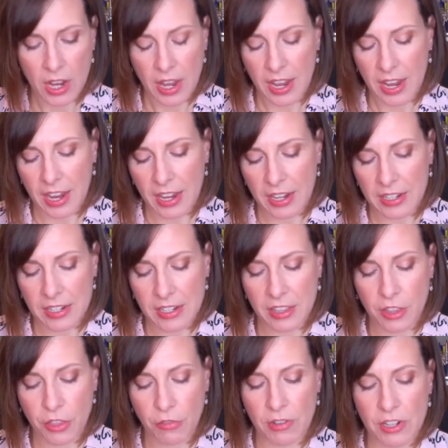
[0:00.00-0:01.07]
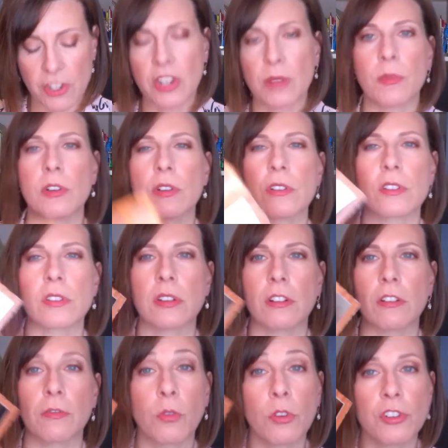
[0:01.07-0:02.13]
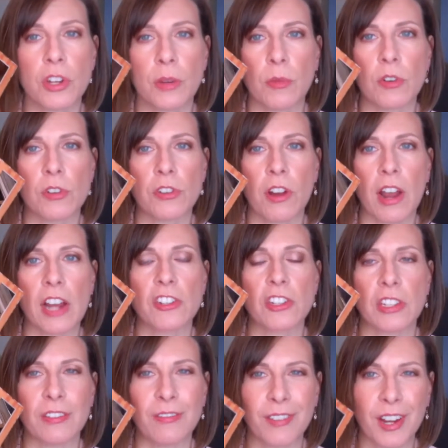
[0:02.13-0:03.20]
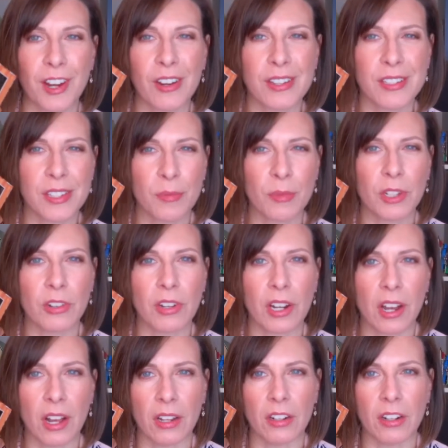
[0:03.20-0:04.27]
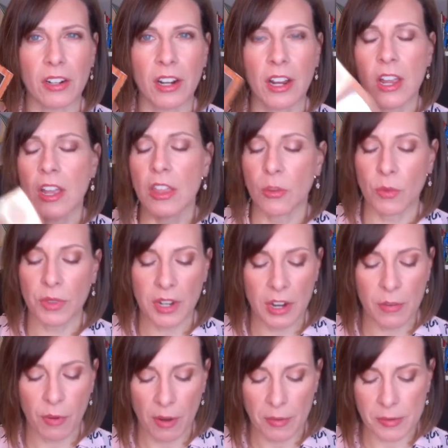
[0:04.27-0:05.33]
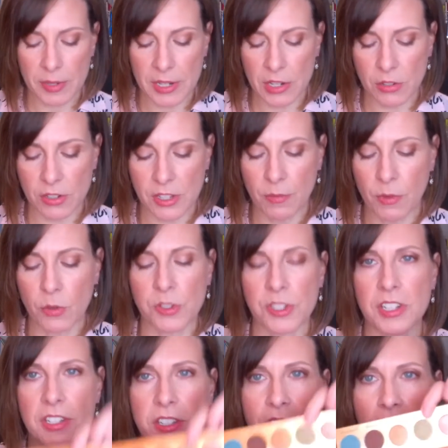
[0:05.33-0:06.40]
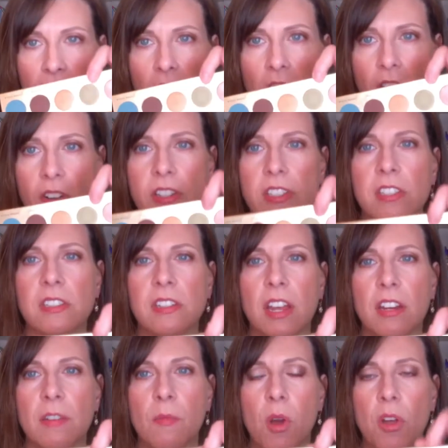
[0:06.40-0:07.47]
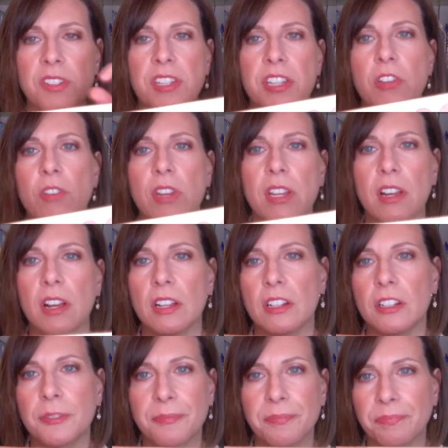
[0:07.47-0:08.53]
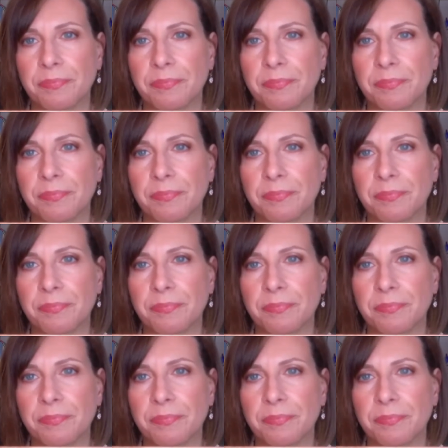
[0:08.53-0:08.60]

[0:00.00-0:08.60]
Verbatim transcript: And the three shimmers, or four shimmers, are actually very similar in color. The one that I probably use the most is Star, is this kind of mossy green color,